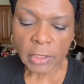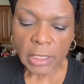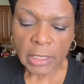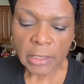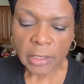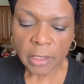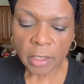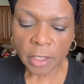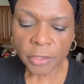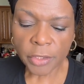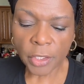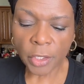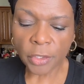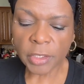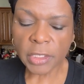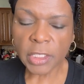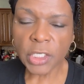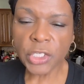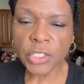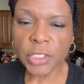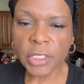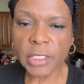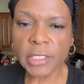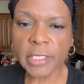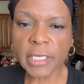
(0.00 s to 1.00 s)
And then the third
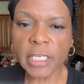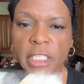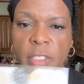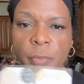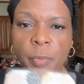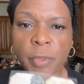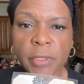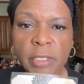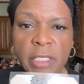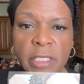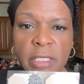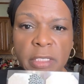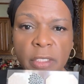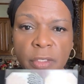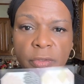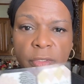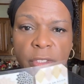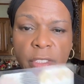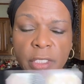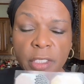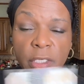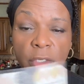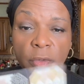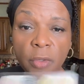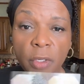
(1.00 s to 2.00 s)
thing she said is put this little
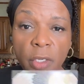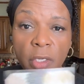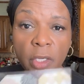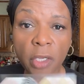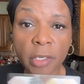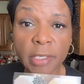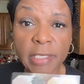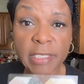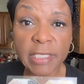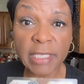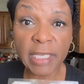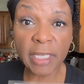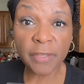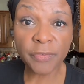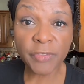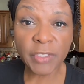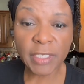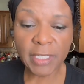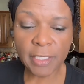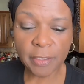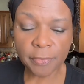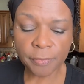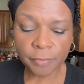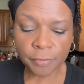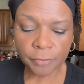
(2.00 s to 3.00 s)
sticker on called a
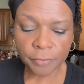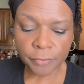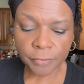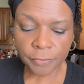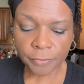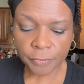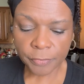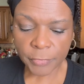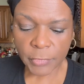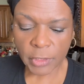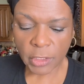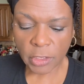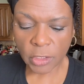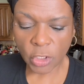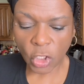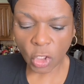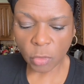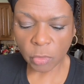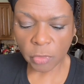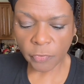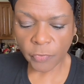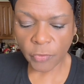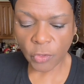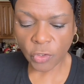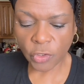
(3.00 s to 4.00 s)
DFT,
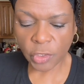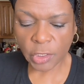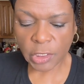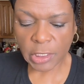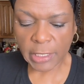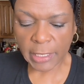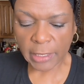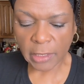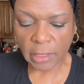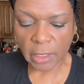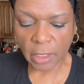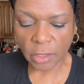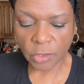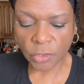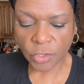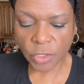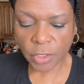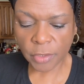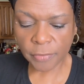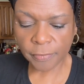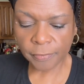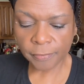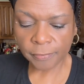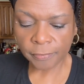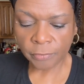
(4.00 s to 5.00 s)
Derma Fusion
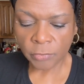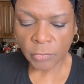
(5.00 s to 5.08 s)
Technology.